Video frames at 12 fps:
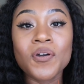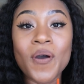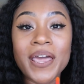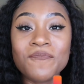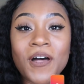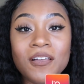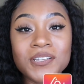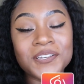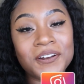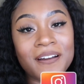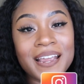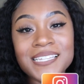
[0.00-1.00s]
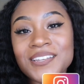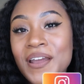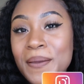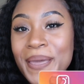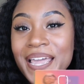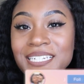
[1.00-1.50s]
go ahead and follow us on our
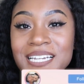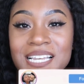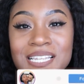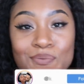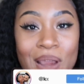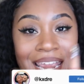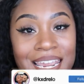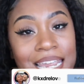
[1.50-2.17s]
Instagram pages right